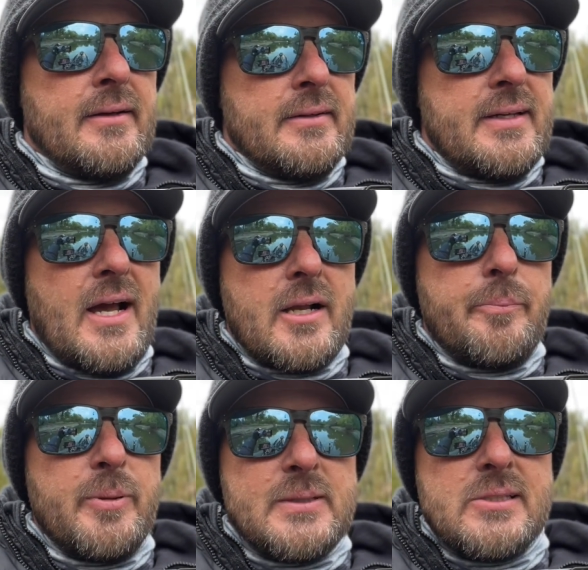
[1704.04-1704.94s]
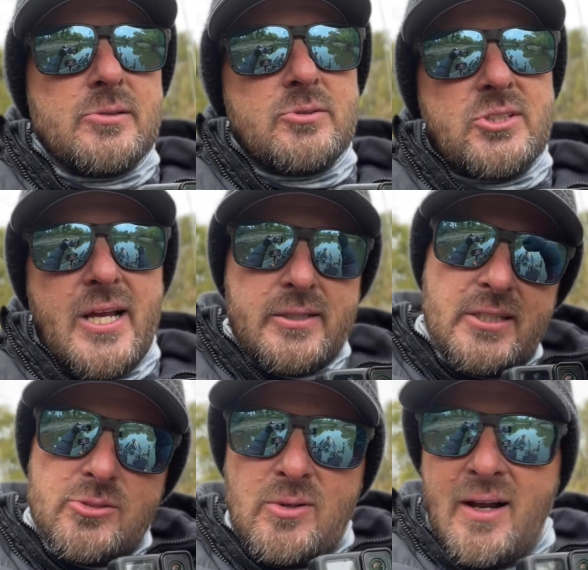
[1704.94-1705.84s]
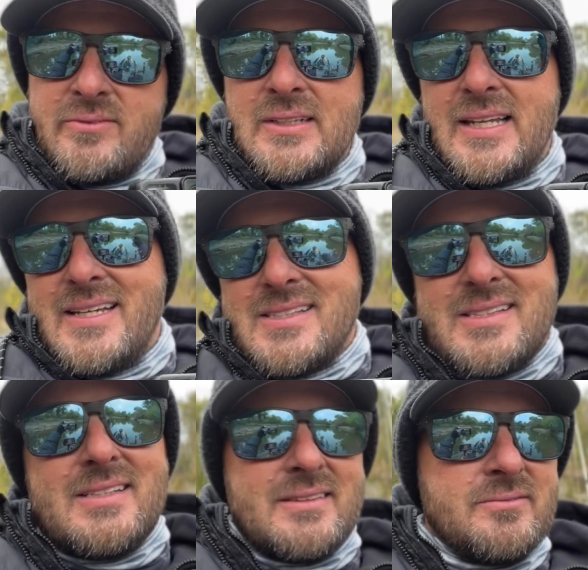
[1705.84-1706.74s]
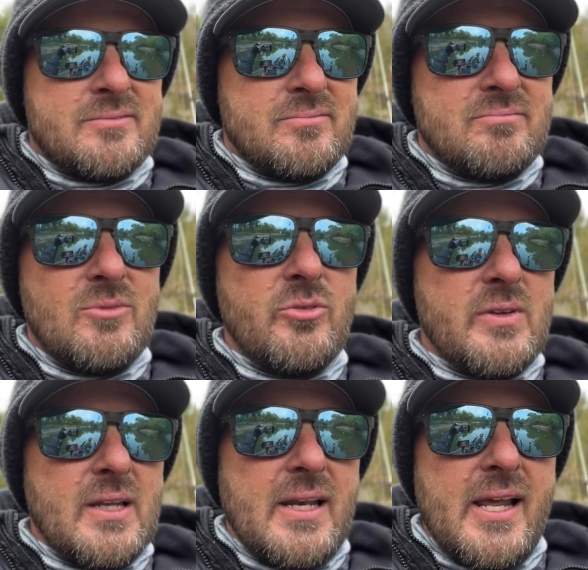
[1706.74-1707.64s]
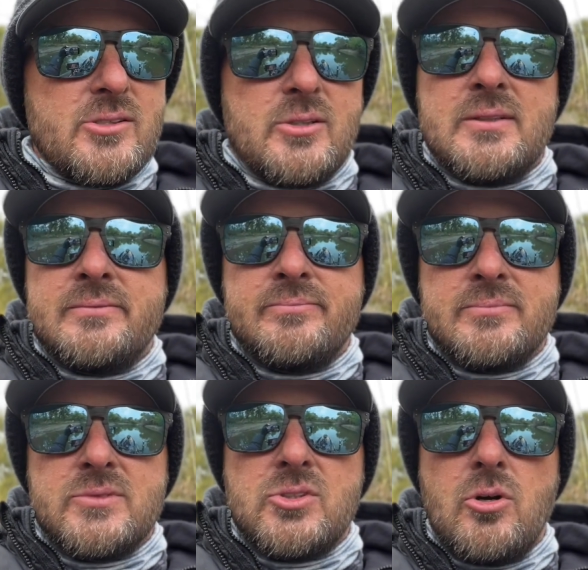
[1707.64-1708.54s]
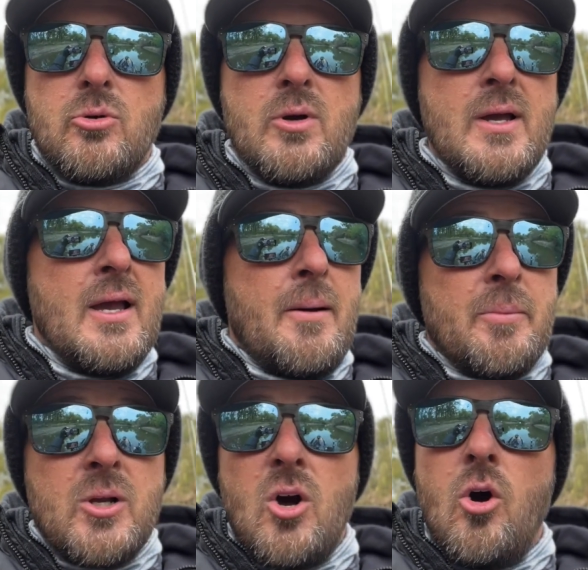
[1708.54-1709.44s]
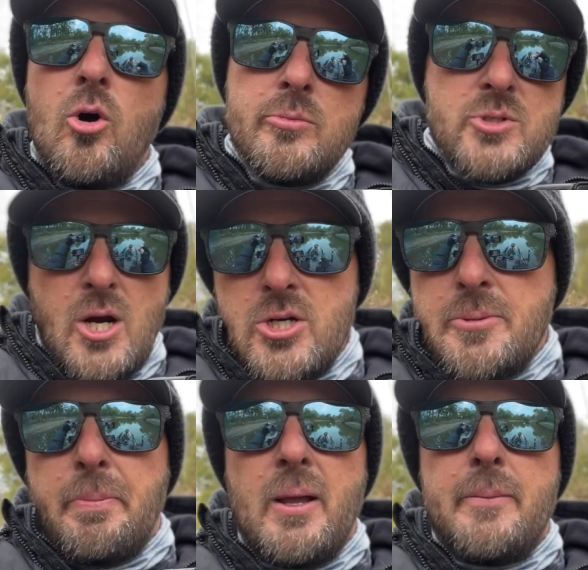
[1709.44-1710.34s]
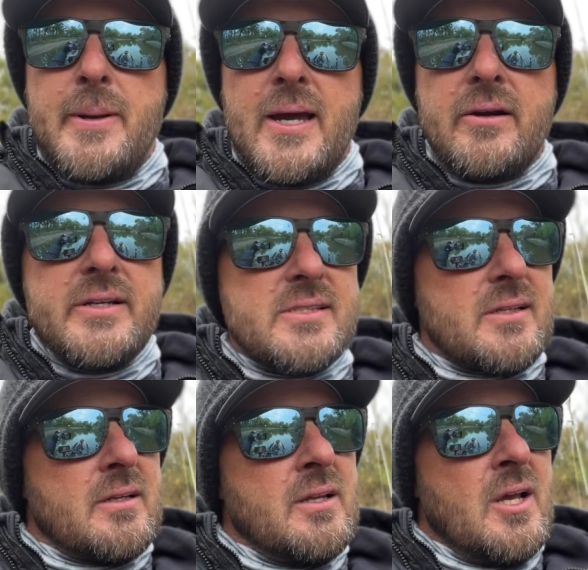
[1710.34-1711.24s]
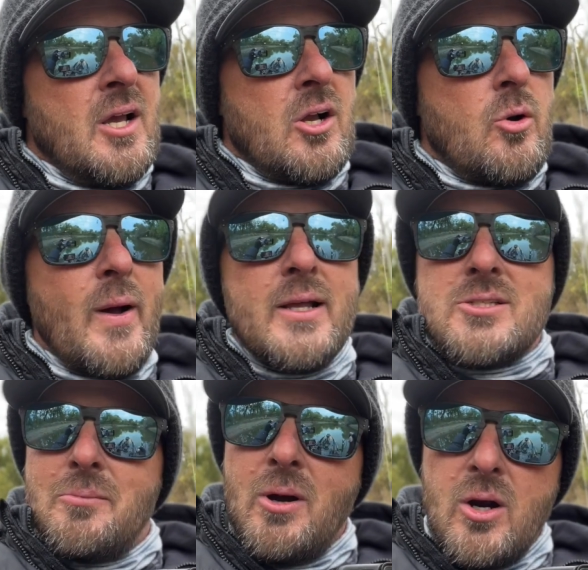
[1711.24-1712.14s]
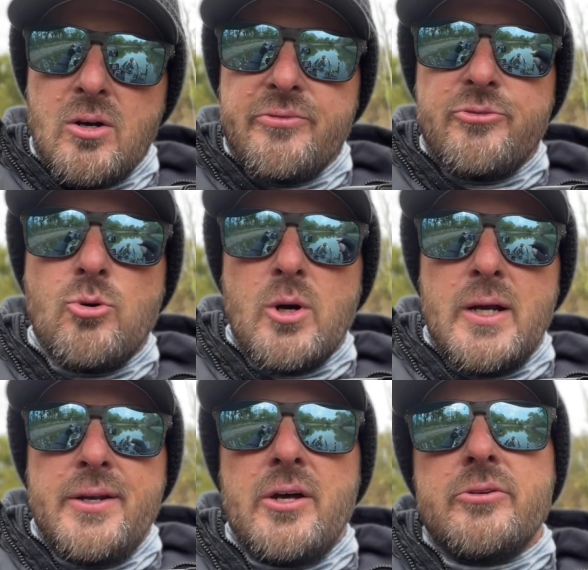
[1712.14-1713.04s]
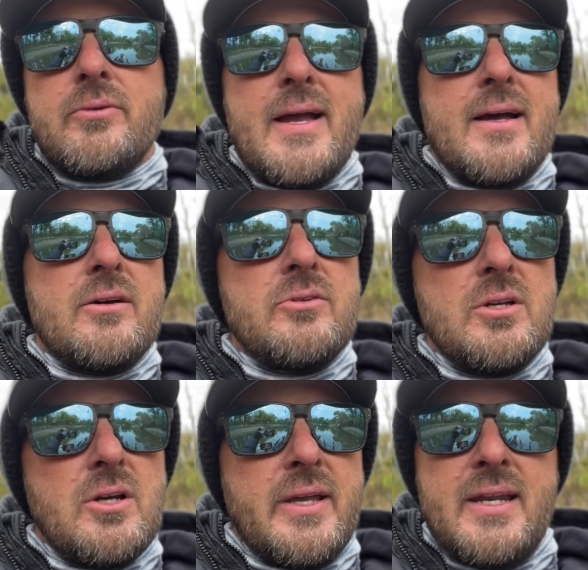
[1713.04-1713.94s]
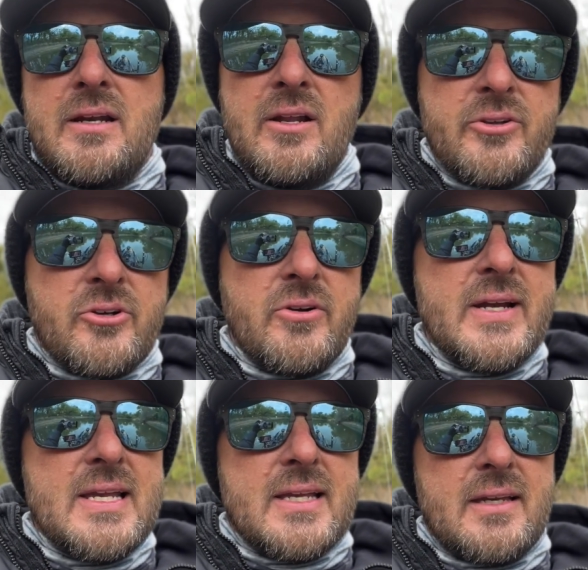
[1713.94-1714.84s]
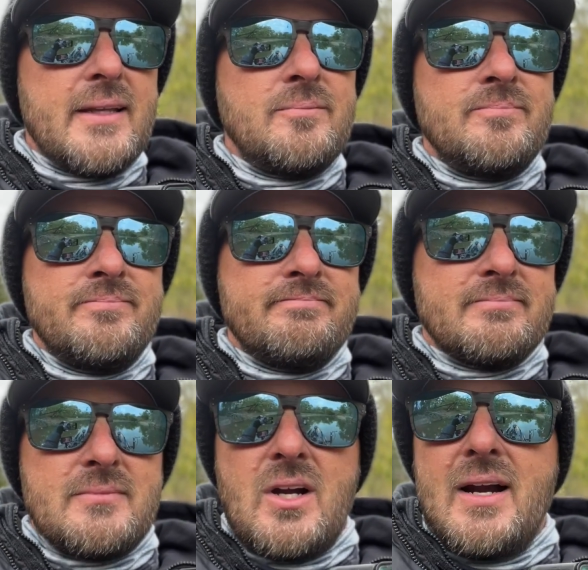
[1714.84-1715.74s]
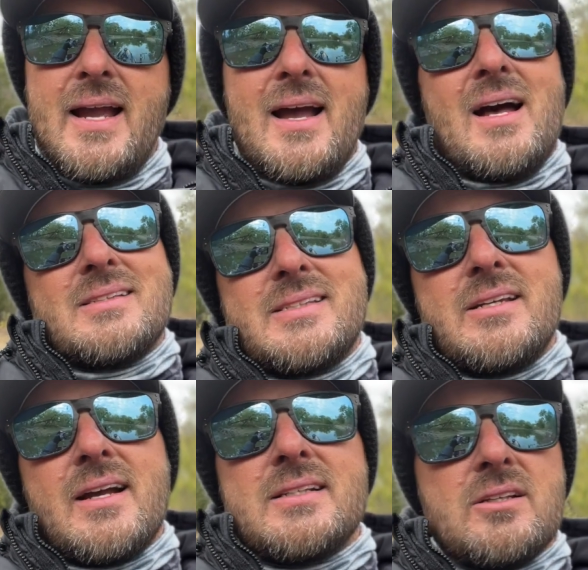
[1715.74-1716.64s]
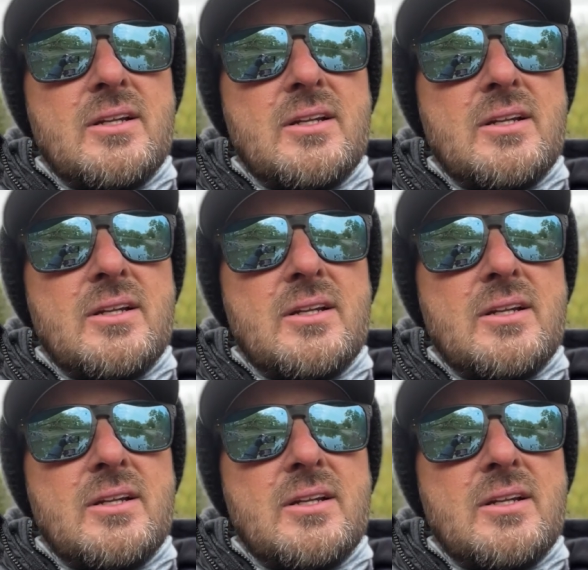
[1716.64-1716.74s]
now I could check this one off the list and move to the next one. So I'm gonna go home, charge up all the batteries, and go out tomorrow for another round in another creek. All right, I'll see you guys on the